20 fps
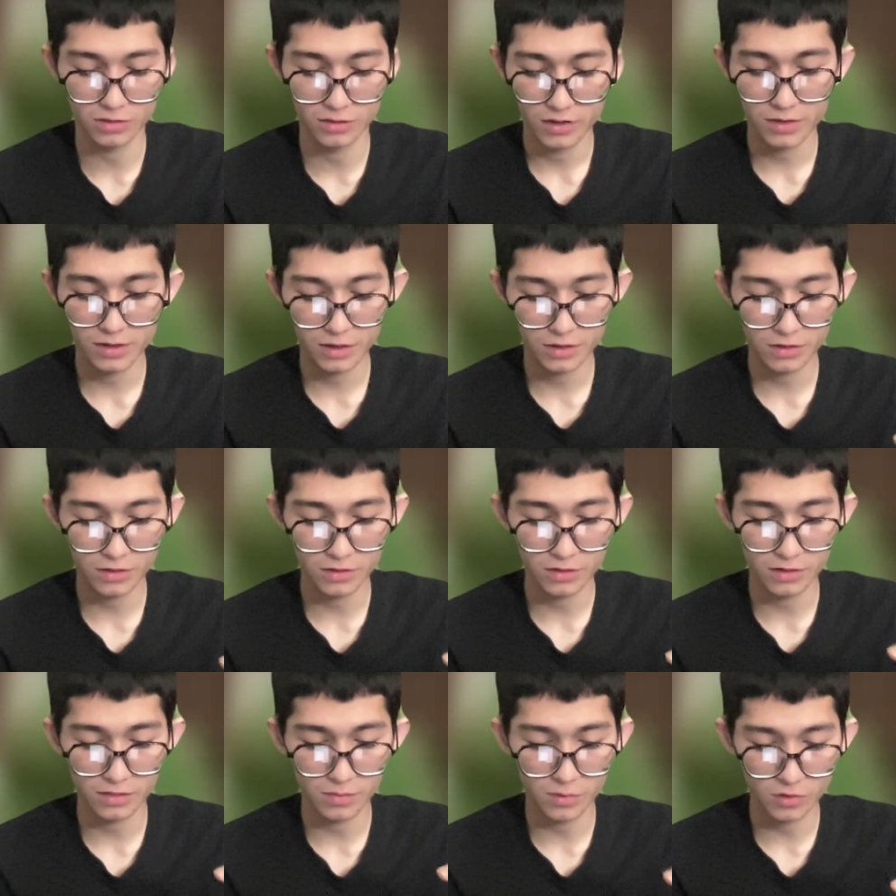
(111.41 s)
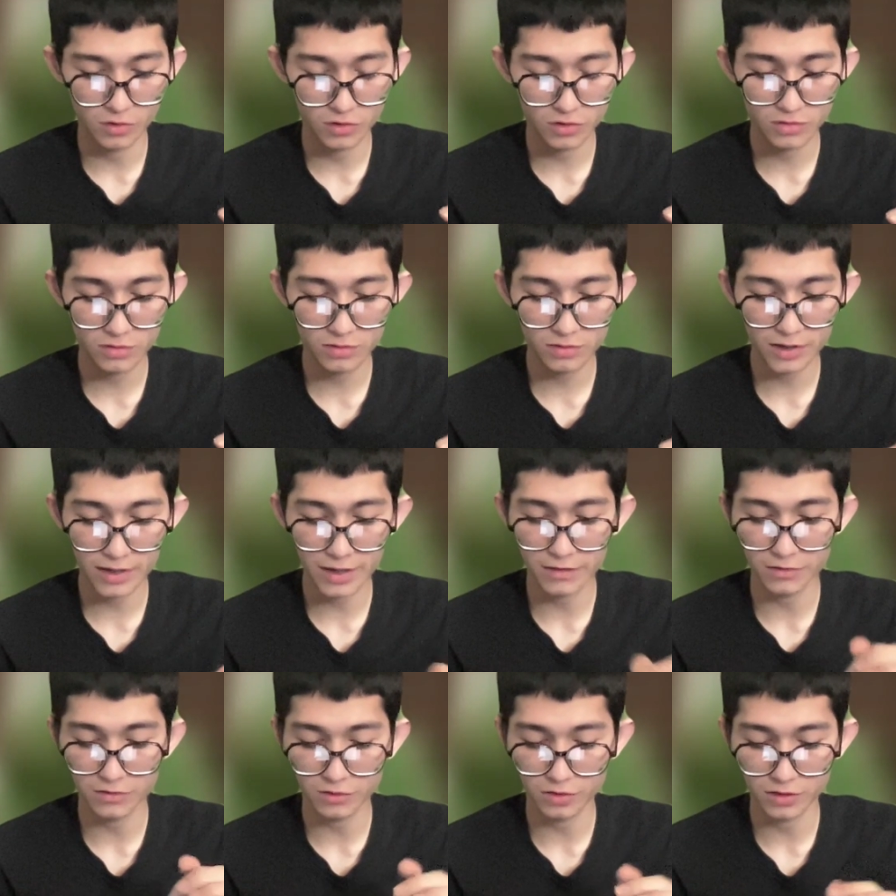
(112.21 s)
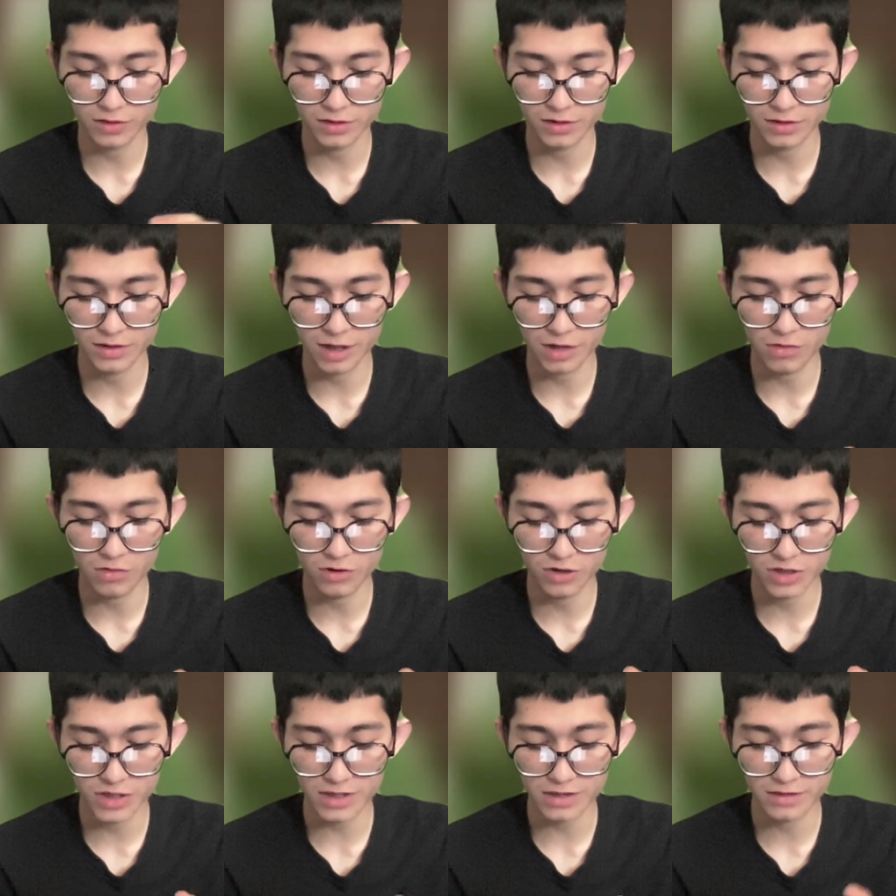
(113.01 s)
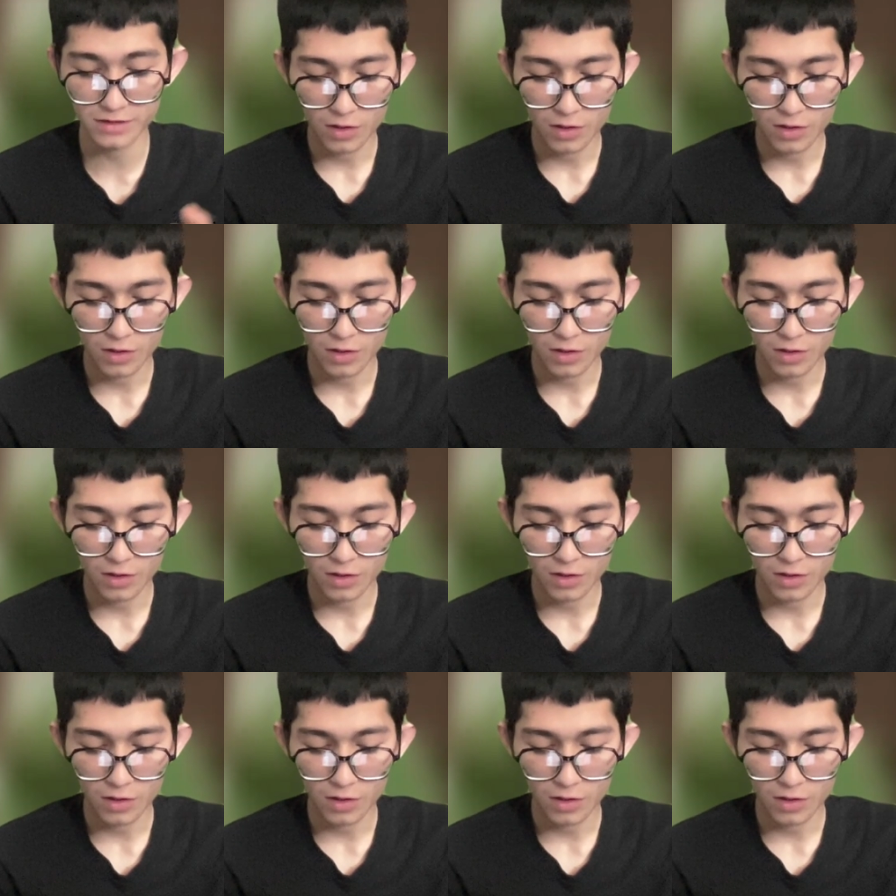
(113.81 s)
Click on emotional and you can see our chat.